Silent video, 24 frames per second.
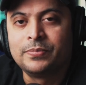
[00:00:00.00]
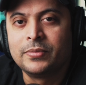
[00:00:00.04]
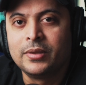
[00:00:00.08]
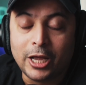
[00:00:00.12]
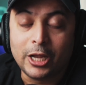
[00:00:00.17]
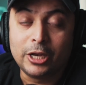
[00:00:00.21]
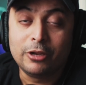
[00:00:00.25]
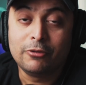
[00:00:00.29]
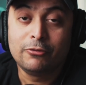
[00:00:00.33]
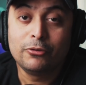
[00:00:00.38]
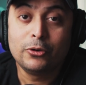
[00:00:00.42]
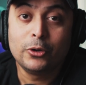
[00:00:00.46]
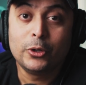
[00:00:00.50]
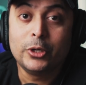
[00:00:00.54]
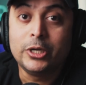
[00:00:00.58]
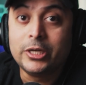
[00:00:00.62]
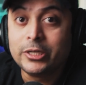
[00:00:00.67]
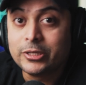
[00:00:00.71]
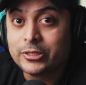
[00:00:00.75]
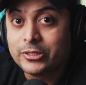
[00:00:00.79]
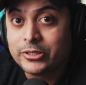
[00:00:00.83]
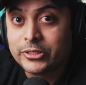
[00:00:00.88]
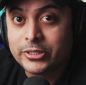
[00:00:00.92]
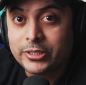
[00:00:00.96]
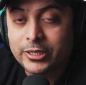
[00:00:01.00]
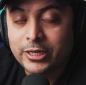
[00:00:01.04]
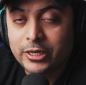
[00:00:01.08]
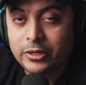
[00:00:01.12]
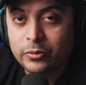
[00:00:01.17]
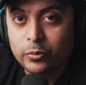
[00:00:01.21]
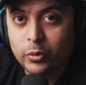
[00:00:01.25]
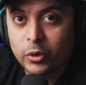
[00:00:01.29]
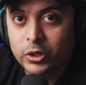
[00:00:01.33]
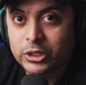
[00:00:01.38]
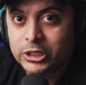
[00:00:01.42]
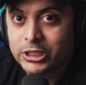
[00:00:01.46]
And if you're interested
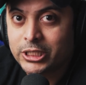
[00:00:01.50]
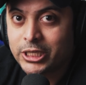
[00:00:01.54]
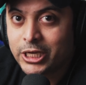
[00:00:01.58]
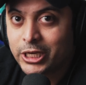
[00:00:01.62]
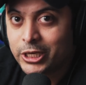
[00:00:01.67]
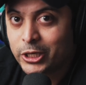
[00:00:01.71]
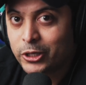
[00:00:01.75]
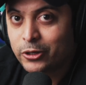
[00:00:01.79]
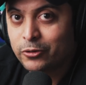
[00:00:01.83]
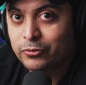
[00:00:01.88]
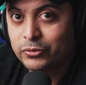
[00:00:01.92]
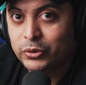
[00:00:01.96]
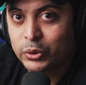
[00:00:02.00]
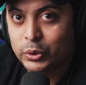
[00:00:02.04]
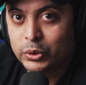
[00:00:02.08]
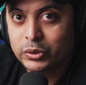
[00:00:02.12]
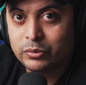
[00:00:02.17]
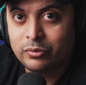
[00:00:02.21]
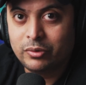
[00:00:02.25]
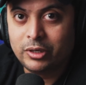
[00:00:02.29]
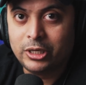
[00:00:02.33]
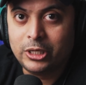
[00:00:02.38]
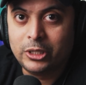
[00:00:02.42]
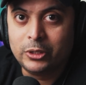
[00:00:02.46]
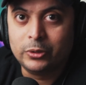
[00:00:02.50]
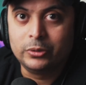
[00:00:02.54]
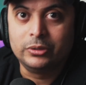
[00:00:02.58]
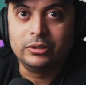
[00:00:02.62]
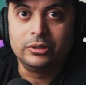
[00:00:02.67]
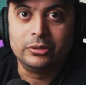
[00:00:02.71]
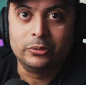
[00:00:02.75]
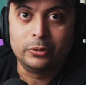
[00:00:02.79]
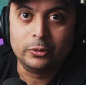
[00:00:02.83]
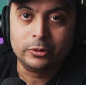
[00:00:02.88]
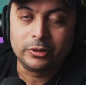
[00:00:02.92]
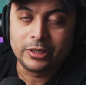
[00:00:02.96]
in watching any of those videos, the
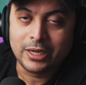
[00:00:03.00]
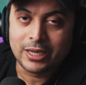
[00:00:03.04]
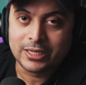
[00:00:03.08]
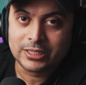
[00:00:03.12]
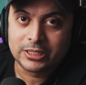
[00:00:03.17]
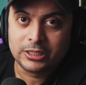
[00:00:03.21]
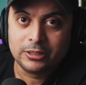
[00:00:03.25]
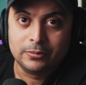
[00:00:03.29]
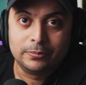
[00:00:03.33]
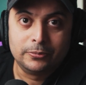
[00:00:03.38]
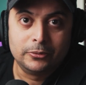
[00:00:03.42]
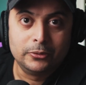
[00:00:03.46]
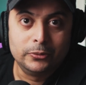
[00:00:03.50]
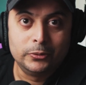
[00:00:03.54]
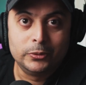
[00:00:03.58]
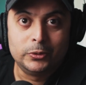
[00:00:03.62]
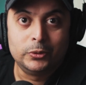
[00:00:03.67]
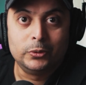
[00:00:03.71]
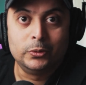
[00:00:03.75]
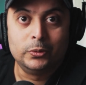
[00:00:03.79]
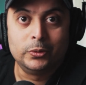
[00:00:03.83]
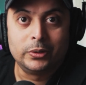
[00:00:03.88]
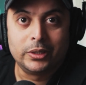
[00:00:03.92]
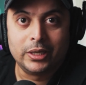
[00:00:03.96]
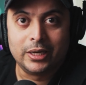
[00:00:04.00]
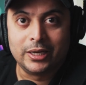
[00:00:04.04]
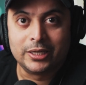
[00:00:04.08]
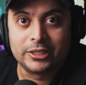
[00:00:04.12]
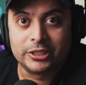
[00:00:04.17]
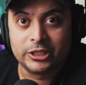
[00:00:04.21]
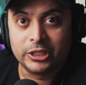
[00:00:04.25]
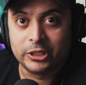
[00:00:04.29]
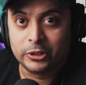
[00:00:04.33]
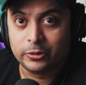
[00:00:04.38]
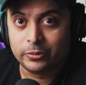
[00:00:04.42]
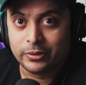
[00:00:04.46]
Rodecaster Pro 2
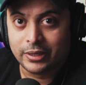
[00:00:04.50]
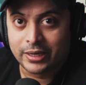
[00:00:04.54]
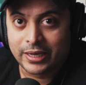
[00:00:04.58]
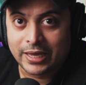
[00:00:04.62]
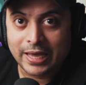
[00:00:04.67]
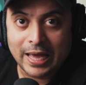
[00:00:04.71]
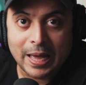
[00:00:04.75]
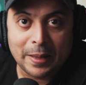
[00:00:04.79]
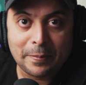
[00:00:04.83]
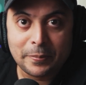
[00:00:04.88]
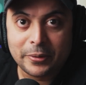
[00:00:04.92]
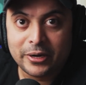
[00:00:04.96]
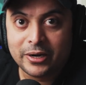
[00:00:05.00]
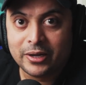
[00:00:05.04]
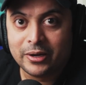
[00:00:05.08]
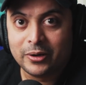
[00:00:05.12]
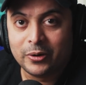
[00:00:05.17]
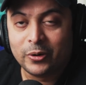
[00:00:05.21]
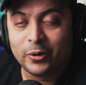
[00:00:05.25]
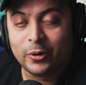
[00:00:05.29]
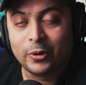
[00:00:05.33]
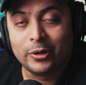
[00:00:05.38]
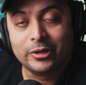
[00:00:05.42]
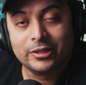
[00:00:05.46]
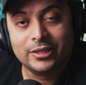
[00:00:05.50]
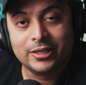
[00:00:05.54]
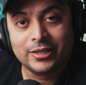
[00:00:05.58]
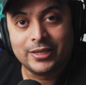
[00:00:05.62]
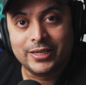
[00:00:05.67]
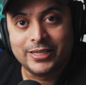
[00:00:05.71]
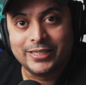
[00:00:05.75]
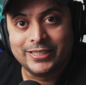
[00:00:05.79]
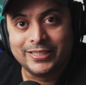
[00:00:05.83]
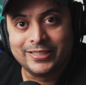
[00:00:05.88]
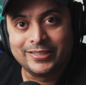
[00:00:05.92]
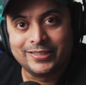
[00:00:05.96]
connection to the camera or the
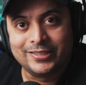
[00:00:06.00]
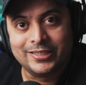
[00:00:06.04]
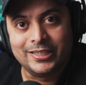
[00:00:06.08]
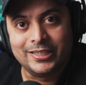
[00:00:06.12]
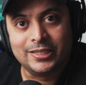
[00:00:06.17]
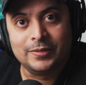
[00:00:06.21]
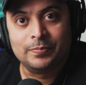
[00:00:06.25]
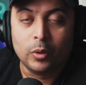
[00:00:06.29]
gear tree,